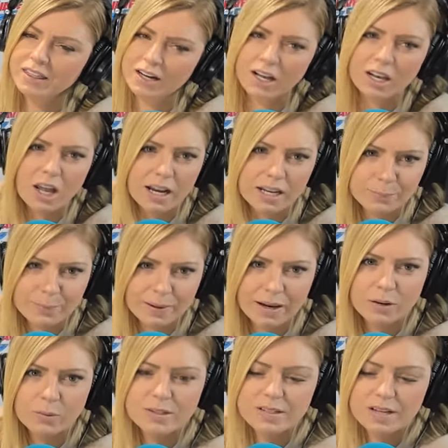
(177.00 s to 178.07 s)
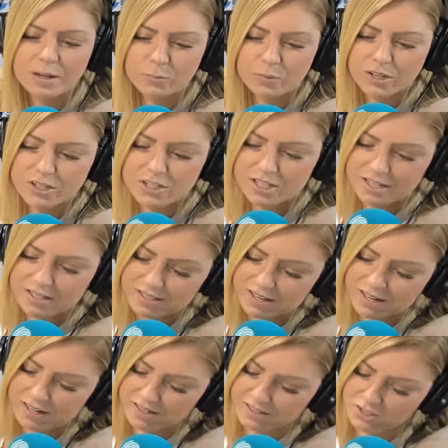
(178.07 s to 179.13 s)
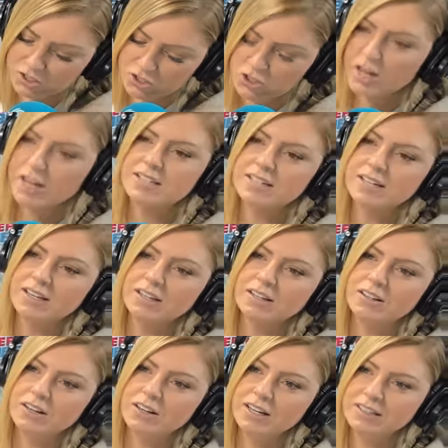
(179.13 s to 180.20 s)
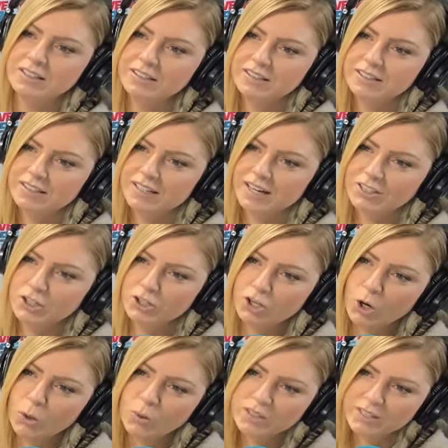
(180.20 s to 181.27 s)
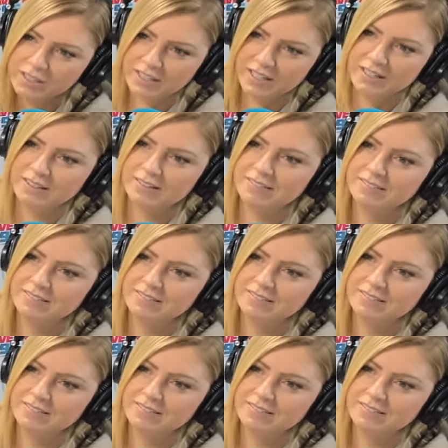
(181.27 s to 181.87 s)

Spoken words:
The thing I like about Windang Bridge is that it is straight down the line and you know what you're getting.